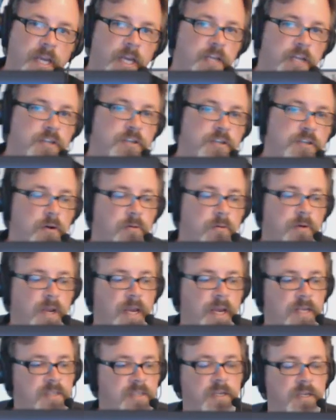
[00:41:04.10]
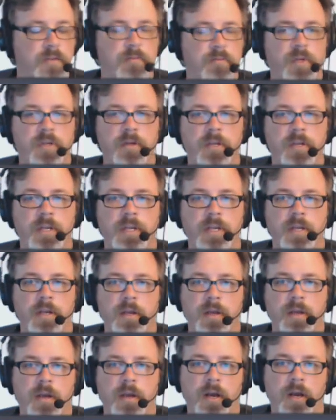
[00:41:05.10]
Each zone has the ability
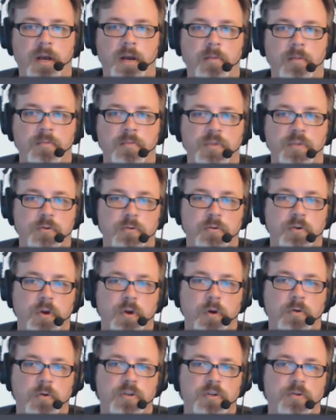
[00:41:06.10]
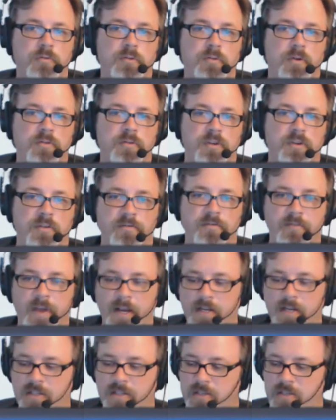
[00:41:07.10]
um, to go to those
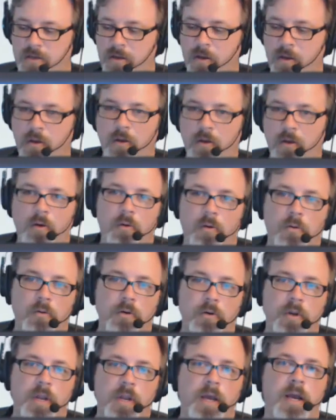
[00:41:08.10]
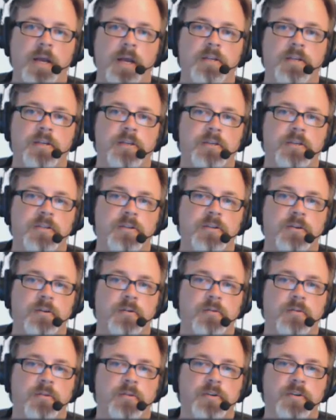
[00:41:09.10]
effects or not.
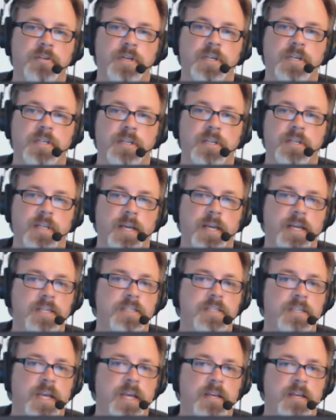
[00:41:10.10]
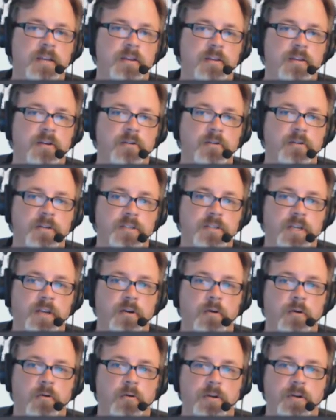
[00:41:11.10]
So there's a delay send, there is a
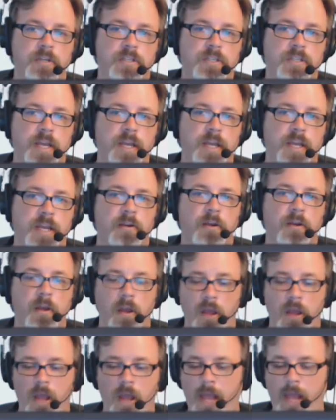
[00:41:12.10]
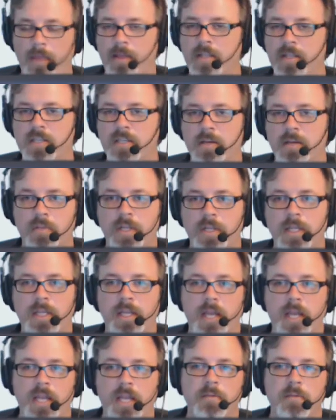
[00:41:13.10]
chorus send, and that's
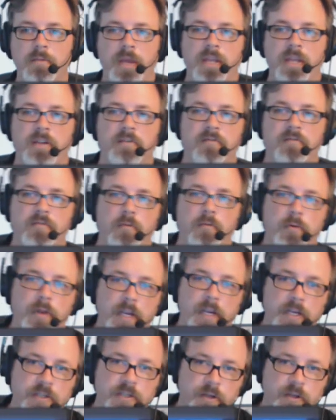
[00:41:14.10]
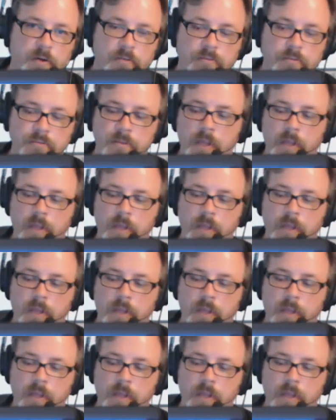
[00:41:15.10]
completely independent for each zone.